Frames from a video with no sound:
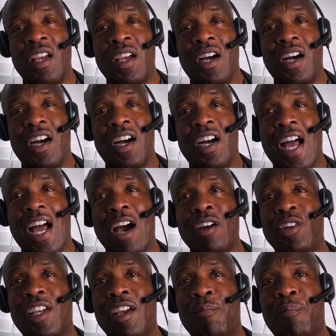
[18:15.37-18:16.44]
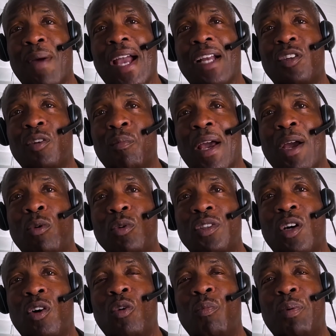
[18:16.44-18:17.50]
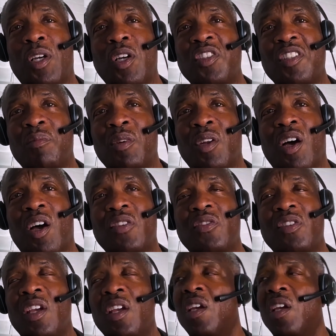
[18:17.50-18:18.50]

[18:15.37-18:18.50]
how to get back to my hotel because I'm lost.